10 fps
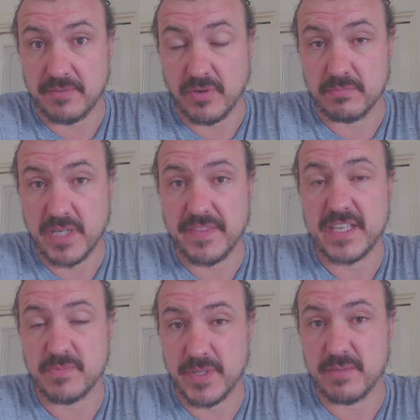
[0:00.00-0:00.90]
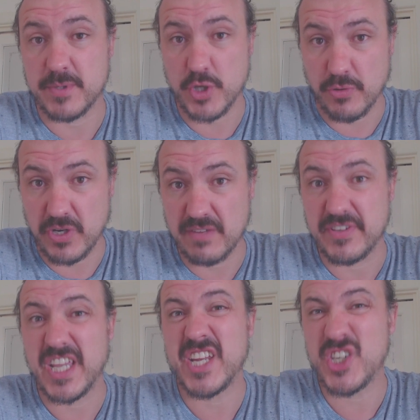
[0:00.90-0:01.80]
from, and that's where the majority of
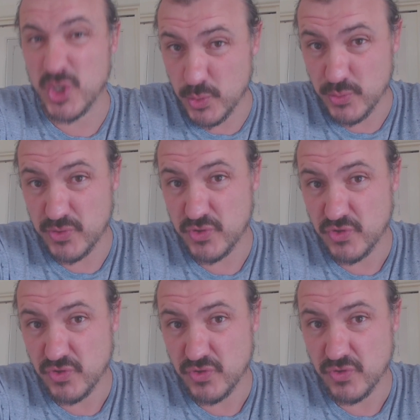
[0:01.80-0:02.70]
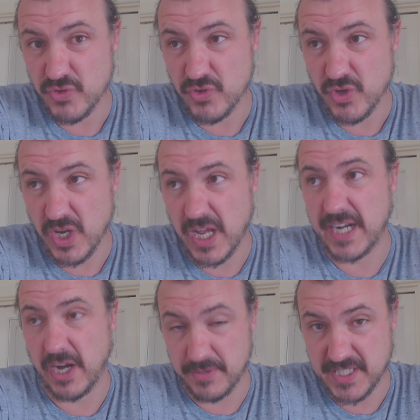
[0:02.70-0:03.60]
your issues are
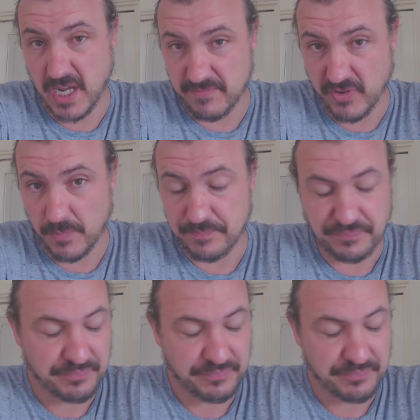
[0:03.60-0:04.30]
going to come from.